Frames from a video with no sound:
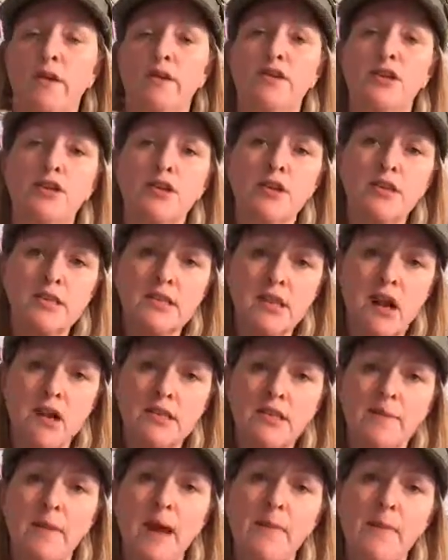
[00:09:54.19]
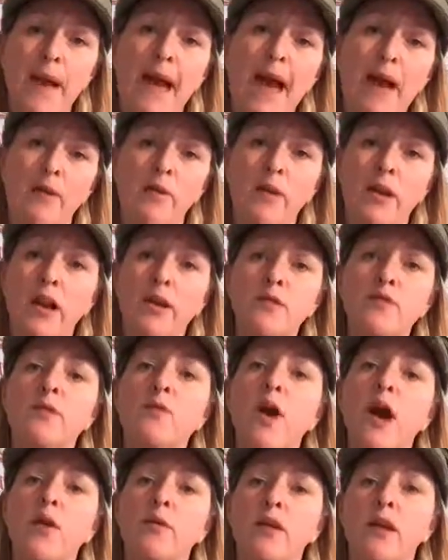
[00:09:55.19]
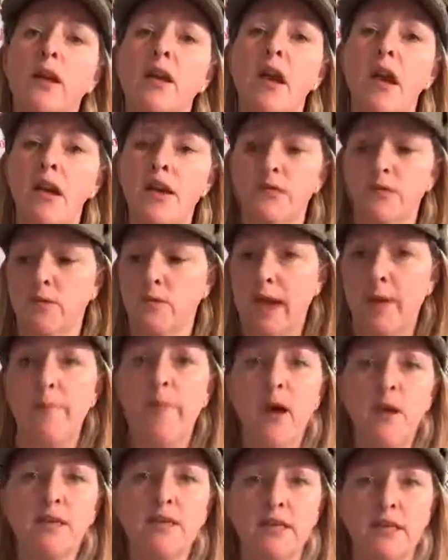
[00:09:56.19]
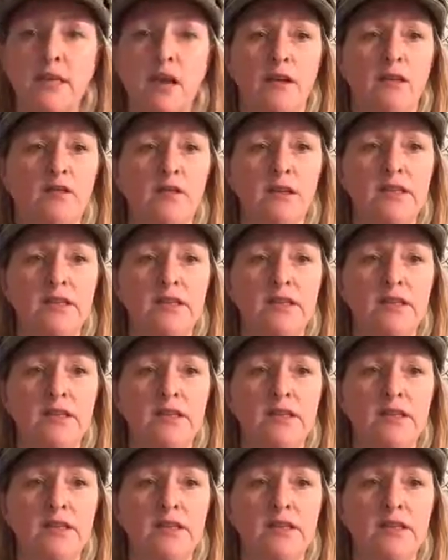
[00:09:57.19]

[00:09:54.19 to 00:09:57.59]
And so you can start to map it out. When I work with clients, we'll get post-it notes.